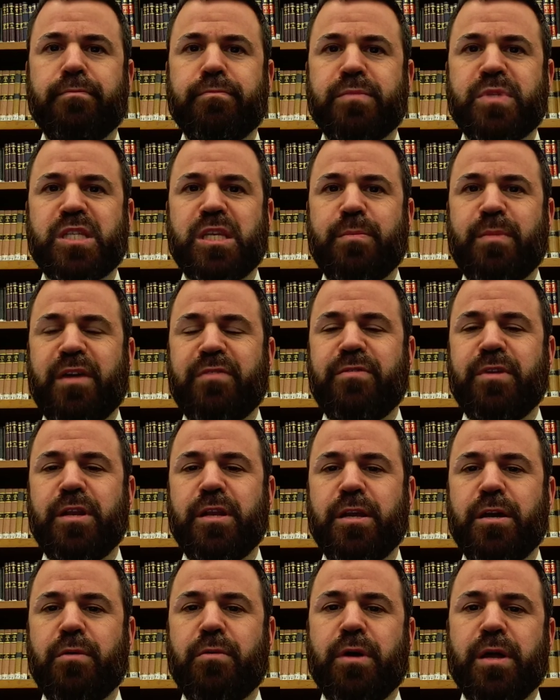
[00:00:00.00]
See my
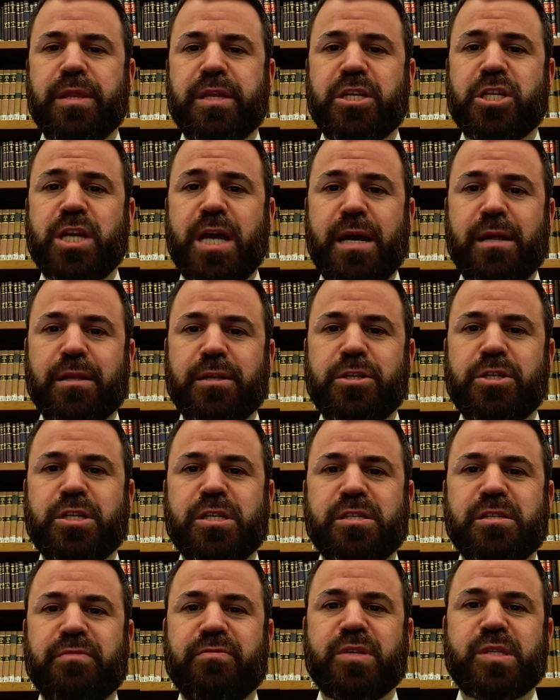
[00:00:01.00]
video on the
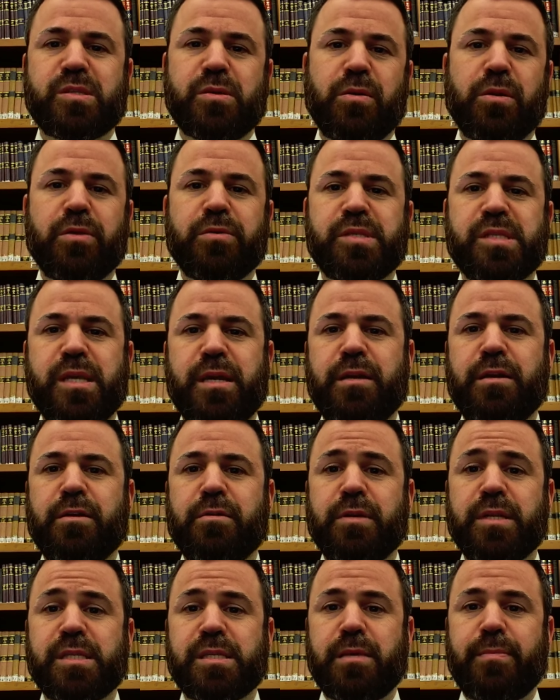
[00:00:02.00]
challenges of a solo
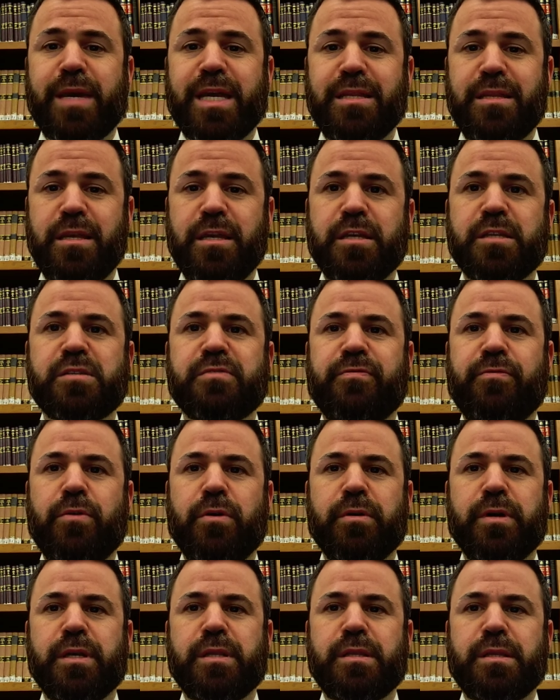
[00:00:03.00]
Seder and some ideas
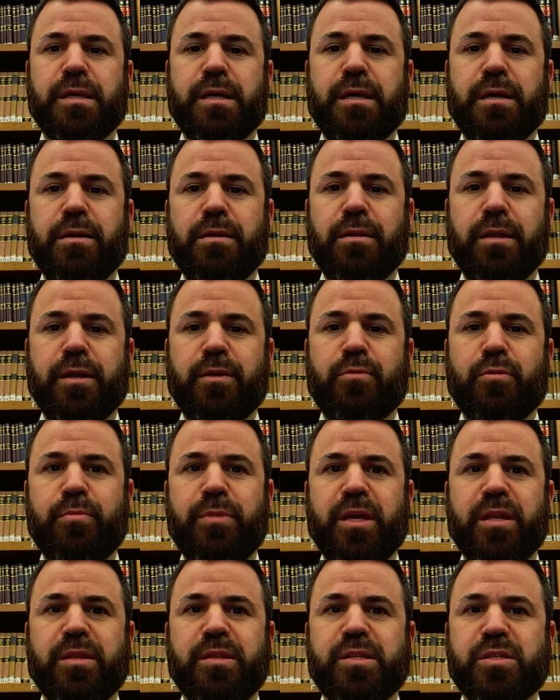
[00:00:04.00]
for it. Link will
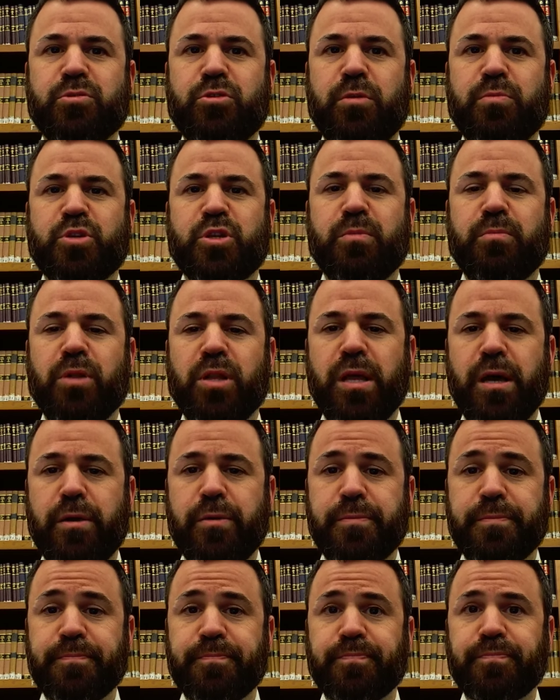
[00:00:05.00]
be in the description
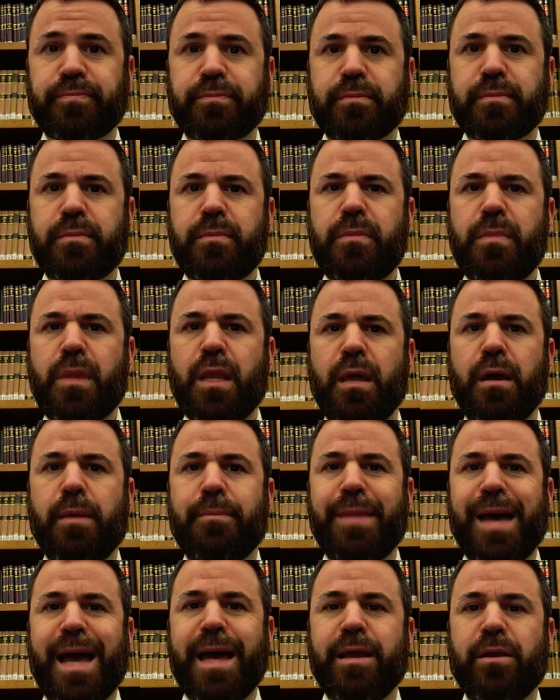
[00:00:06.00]
below.
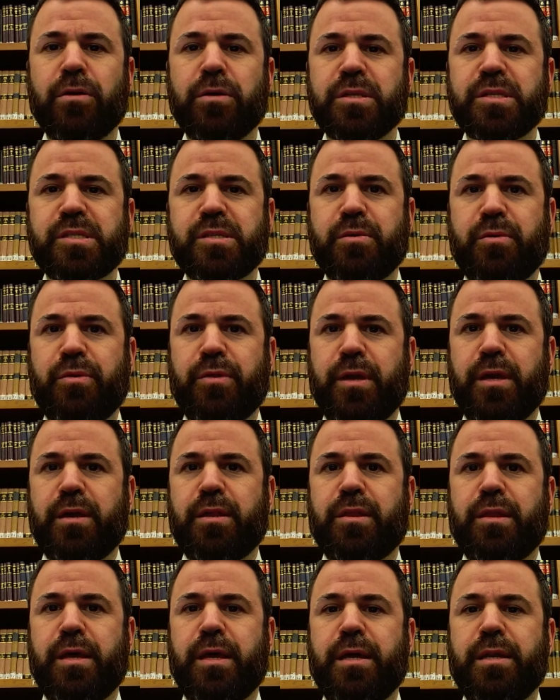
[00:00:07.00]
I also
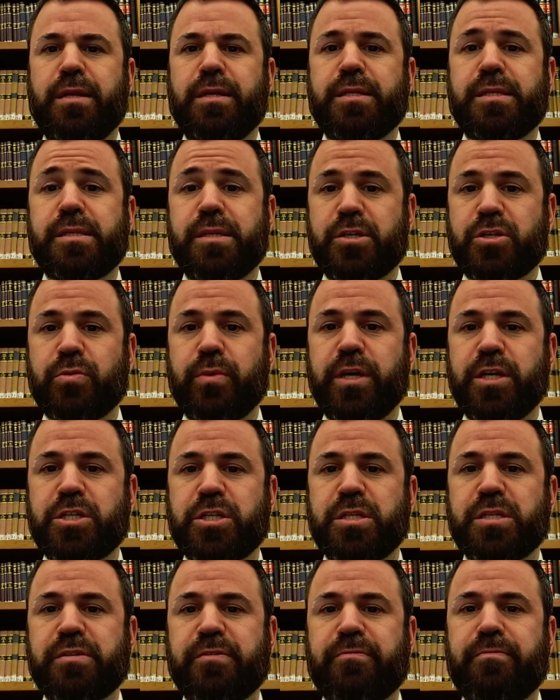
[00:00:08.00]
think that in
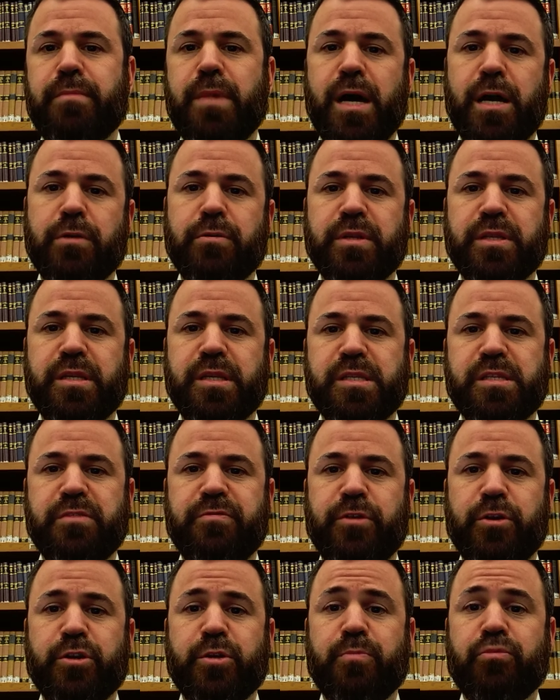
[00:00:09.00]
situations of moderate to
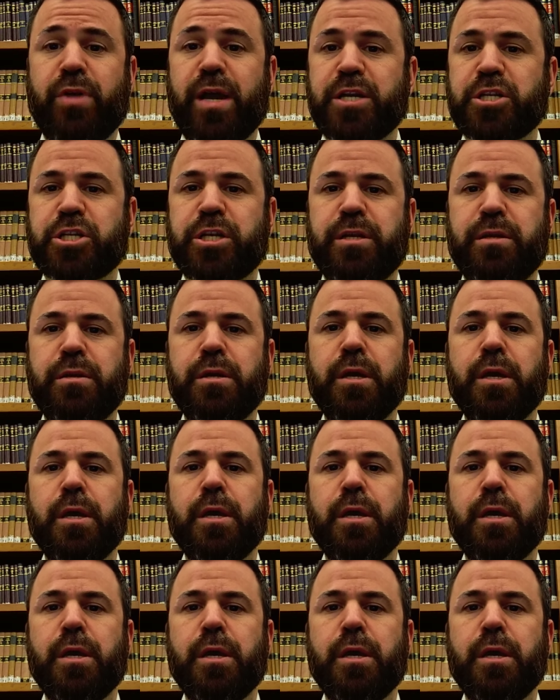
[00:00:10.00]
severe depression,